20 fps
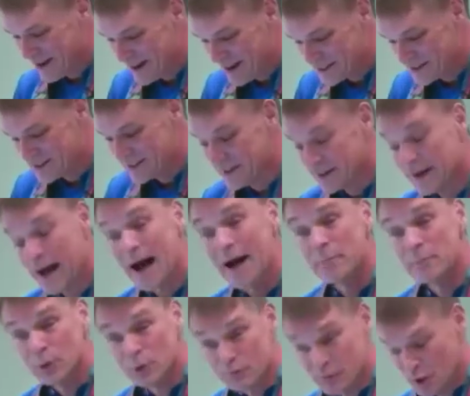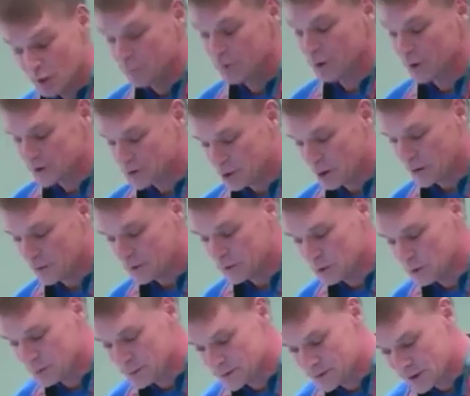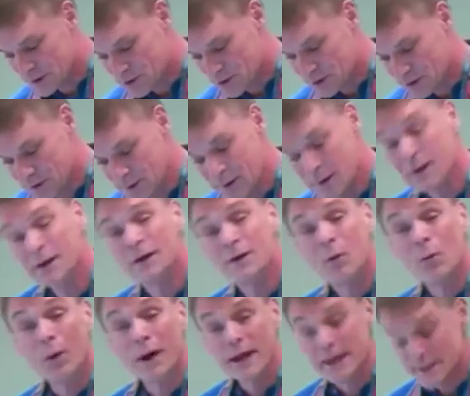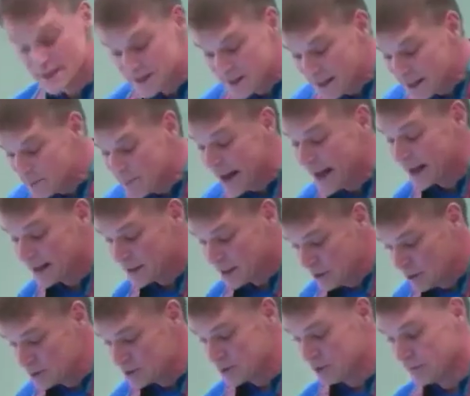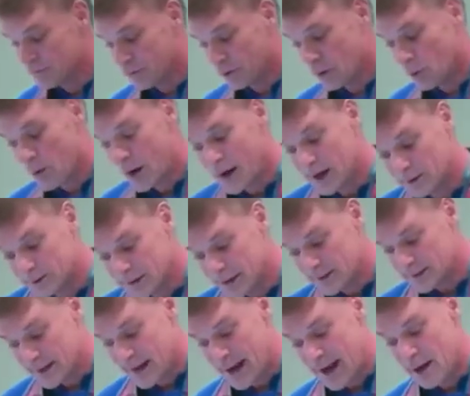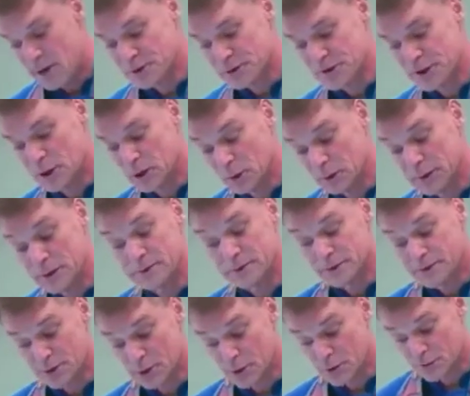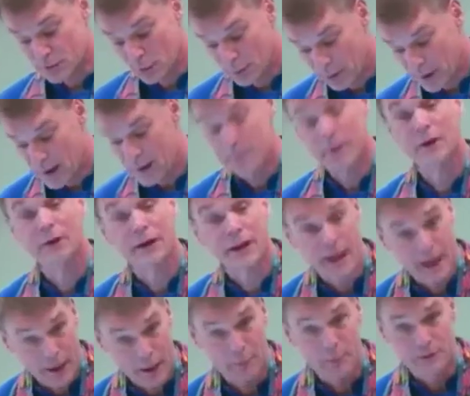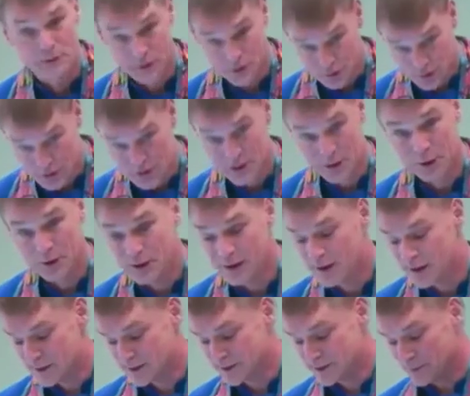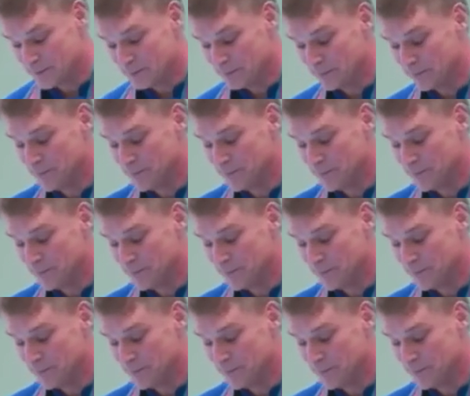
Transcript: in Austin, and I moved over to start the new position. Wayne stayed back in Houston for a while to get the house sold and to search for primary care positions here in Austin.